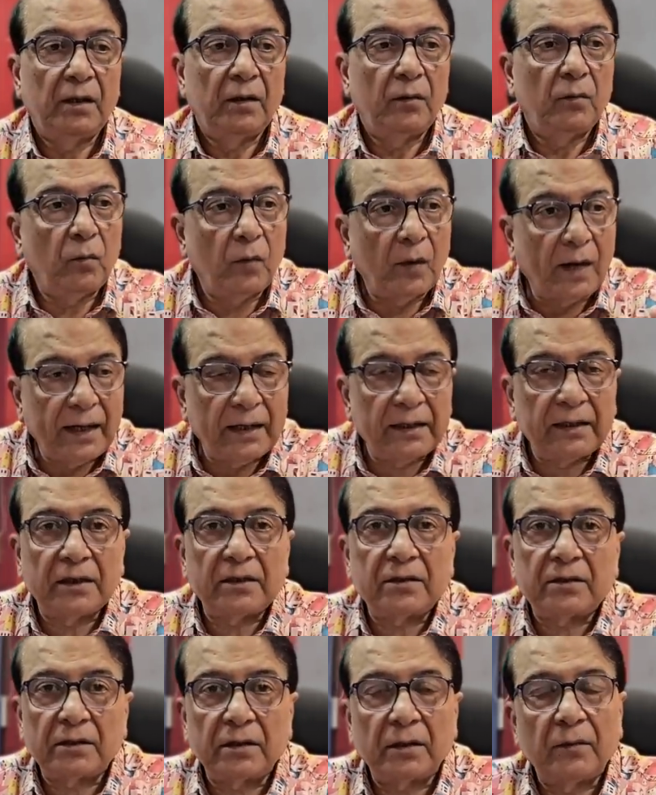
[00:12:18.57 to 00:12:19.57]
why
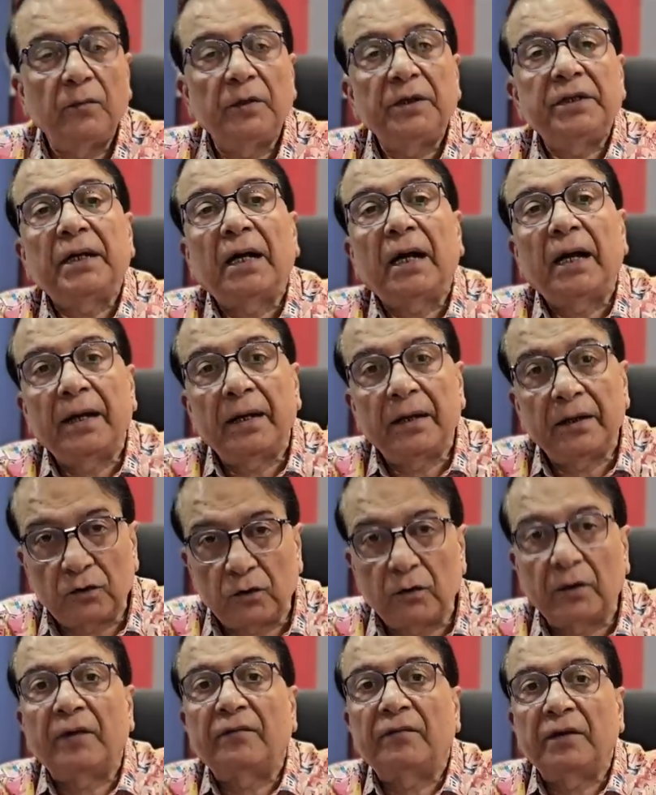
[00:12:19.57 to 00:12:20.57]
this, which I
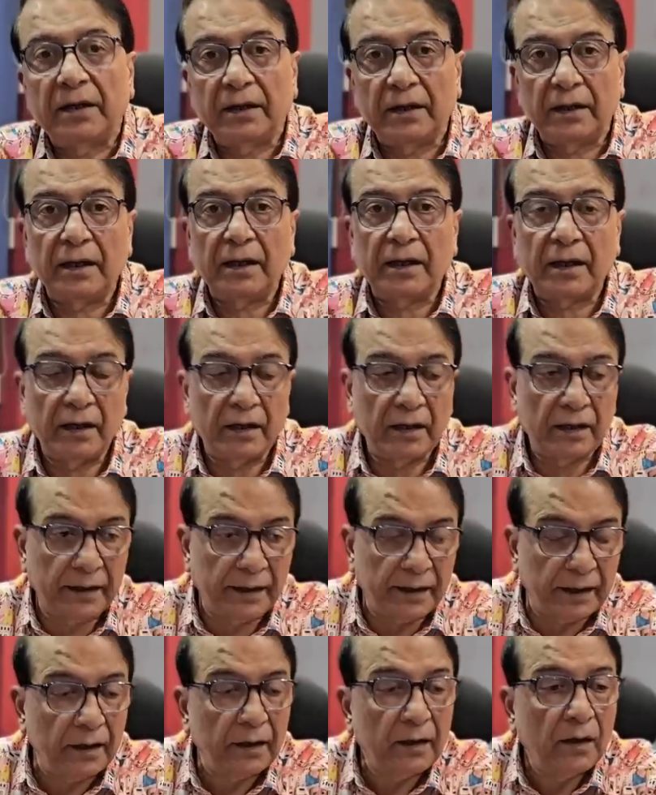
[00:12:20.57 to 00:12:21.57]
should have done a little
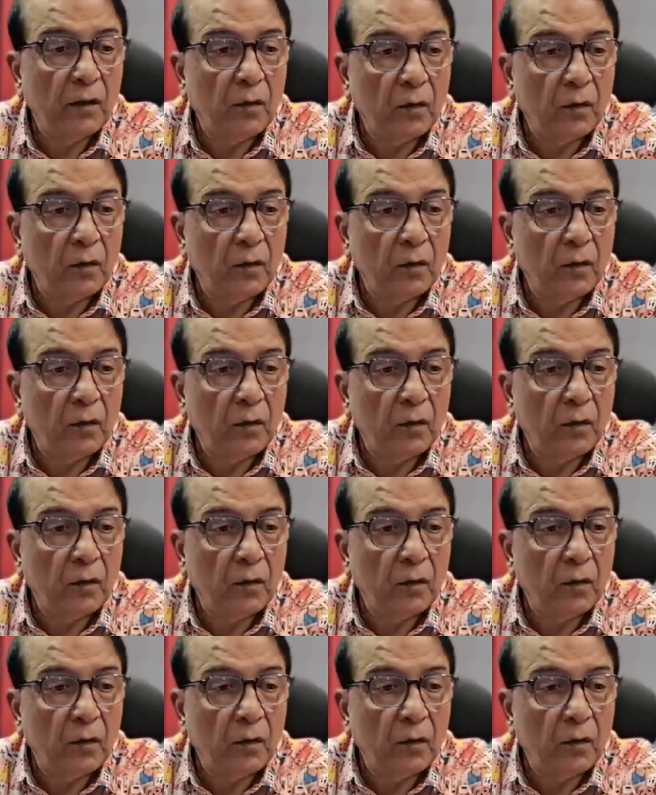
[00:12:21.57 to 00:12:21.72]
earlier,